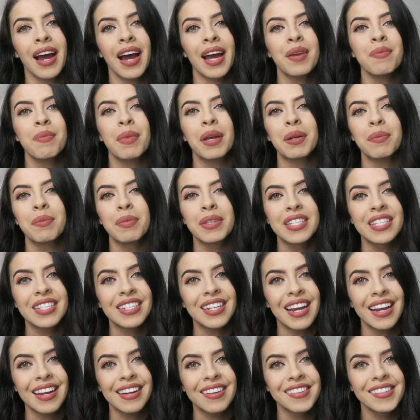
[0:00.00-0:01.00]
I make
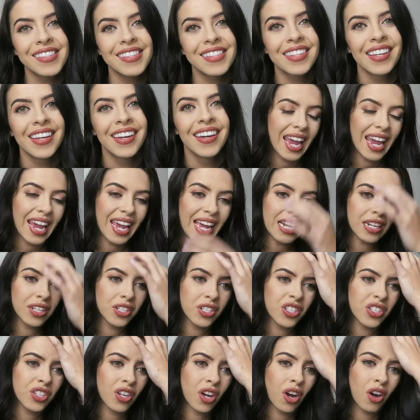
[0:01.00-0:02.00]
mistakes. And
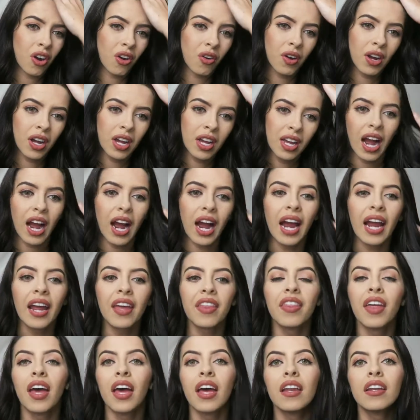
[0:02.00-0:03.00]
so I
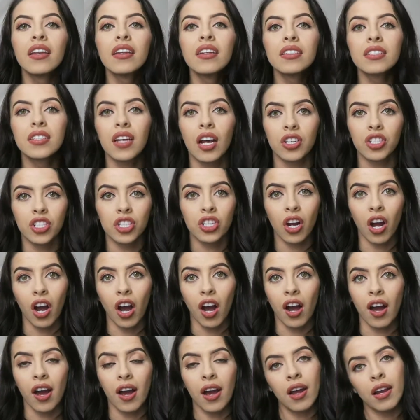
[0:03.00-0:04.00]
then touched
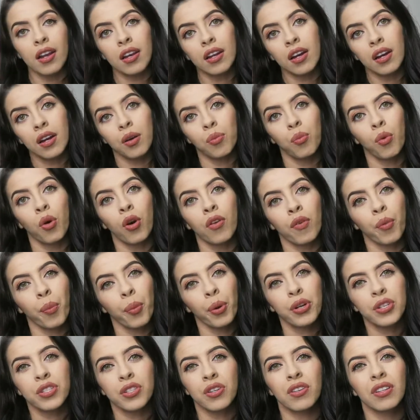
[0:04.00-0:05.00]
on more of a
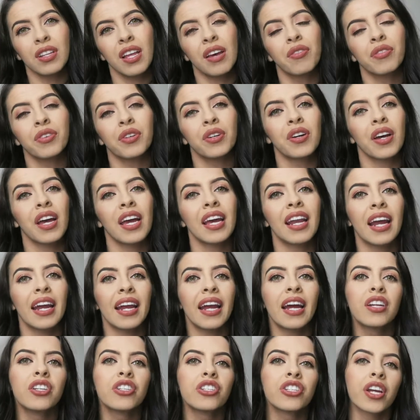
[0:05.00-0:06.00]
personal level, and I
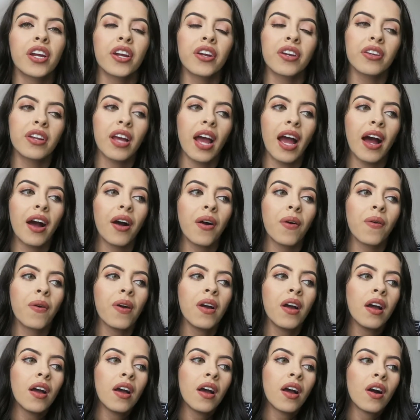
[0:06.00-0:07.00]
had shared how
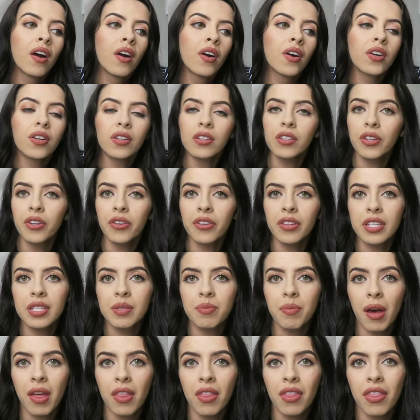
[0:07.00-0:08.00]
earlier
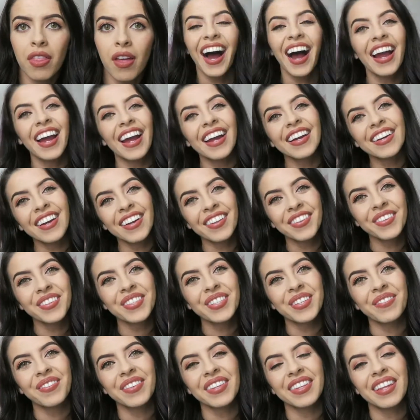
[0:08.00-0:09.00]
this month, I had gone through
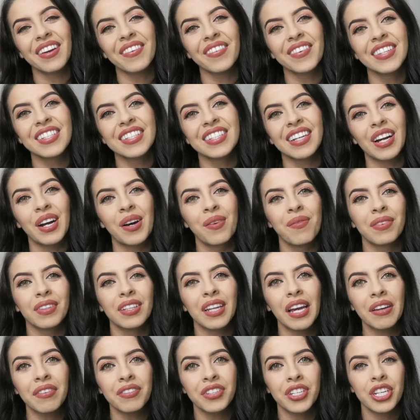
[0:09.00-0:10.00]
something that was
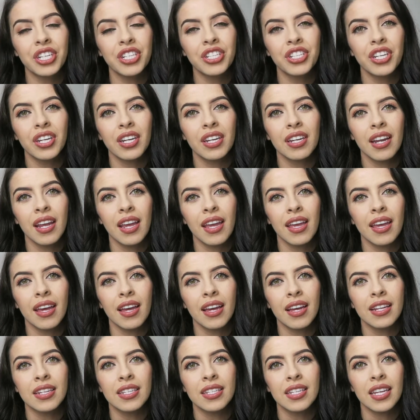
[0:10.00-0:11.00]
life-changing,
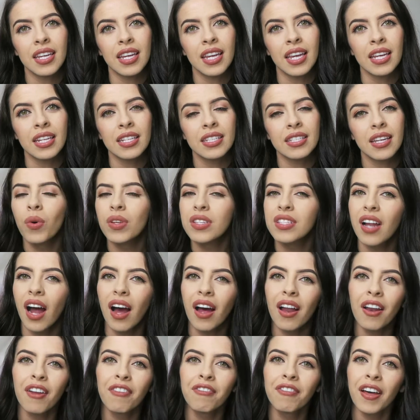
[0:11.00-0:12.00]
and it was
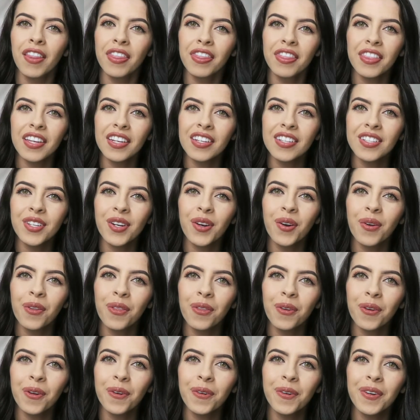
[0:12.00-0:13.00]
not a fun thing to go
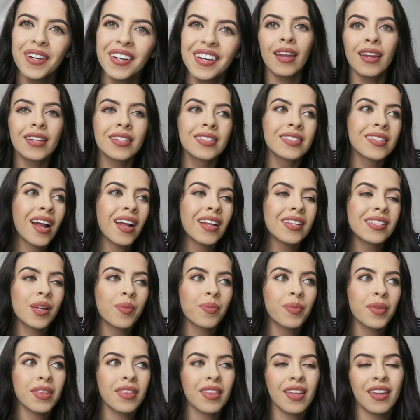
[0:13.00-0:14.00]
through. And it's not
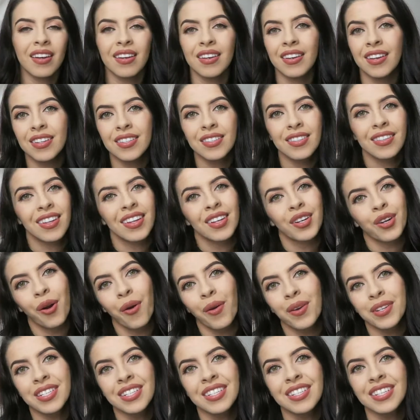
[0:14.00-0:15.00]
something that I need to like go
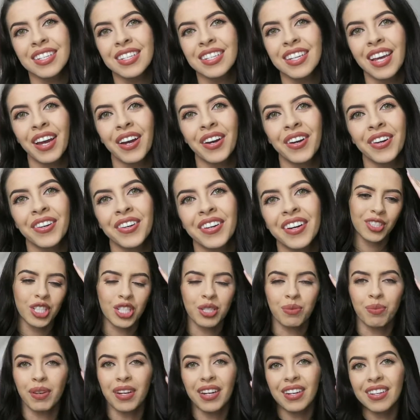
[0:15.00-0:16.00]
into detail,
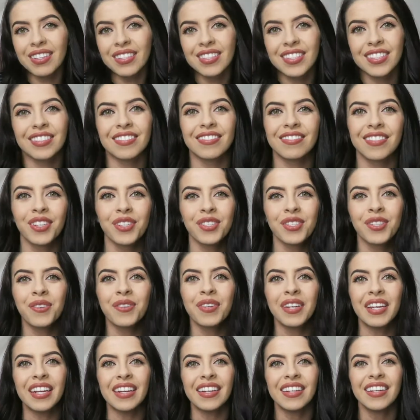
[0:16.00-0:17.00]
just because there's no
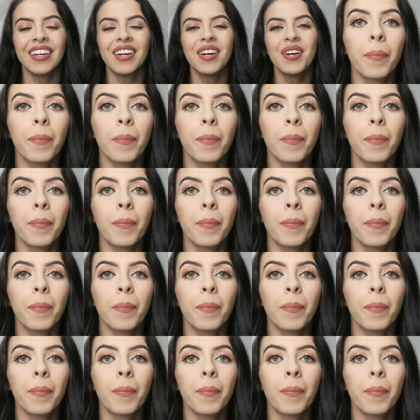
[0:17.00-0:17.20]
need.